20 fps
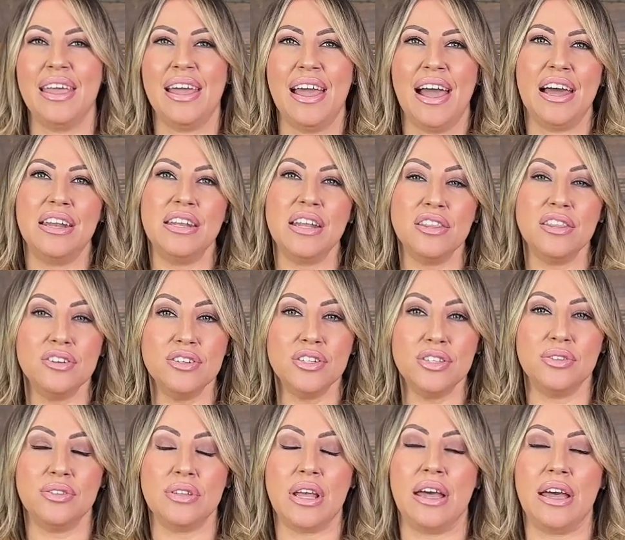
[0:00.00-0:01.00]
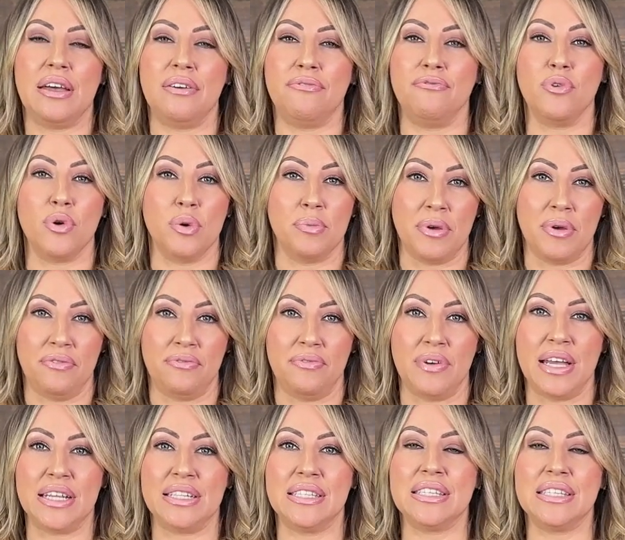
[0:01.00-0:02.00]
Another form of
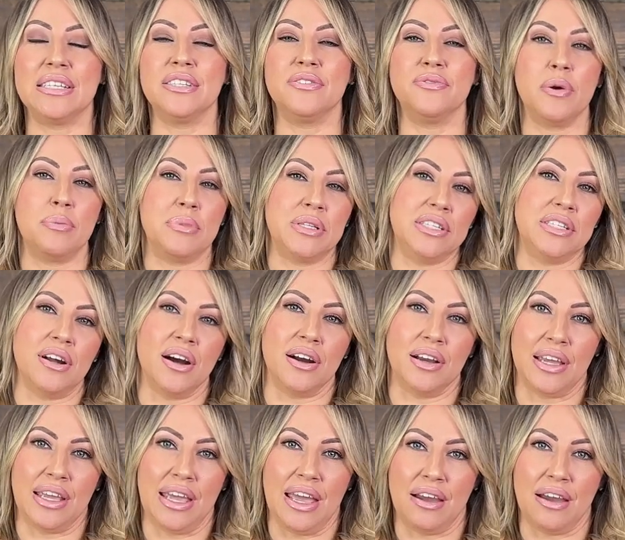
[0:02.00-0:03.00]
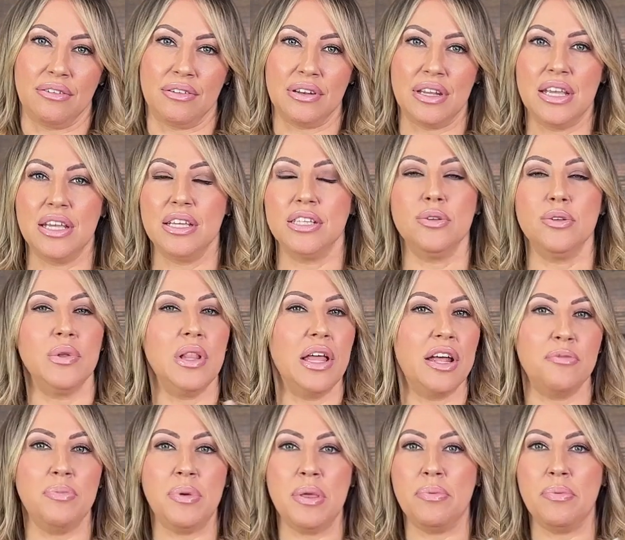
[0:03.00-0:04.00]
funds is from a stock account. So a lot
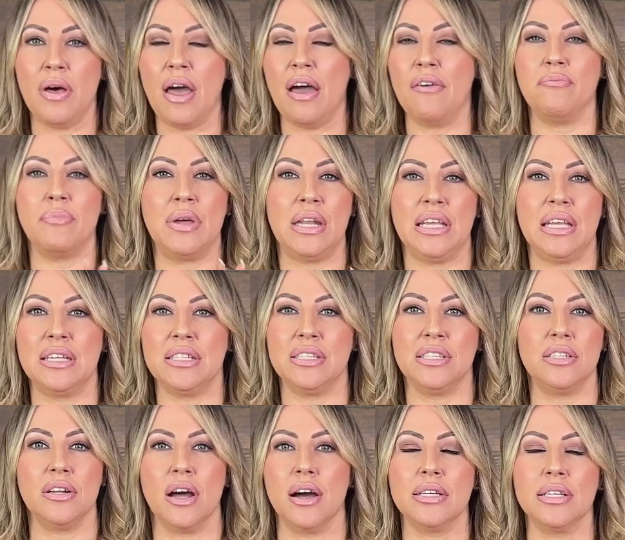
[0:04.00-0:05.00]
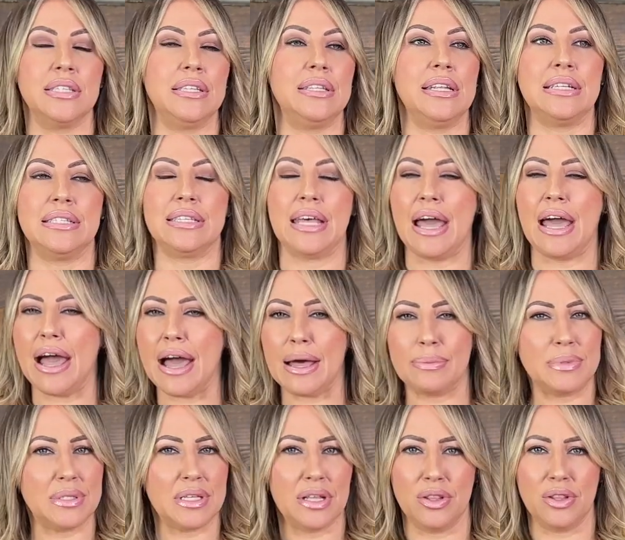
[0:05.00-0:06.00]
of people have money in stocks, and that's
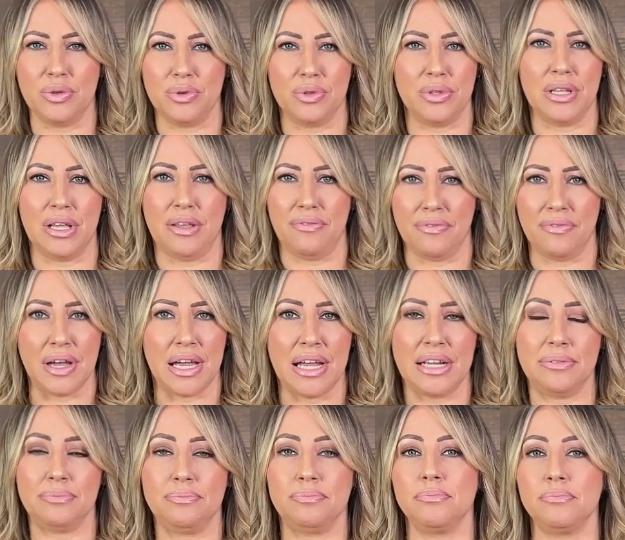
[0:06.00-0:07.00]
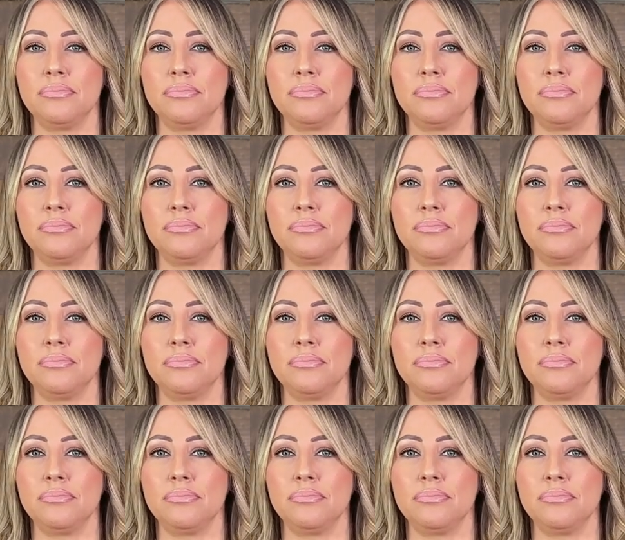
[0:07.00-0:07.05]
absolutely fine.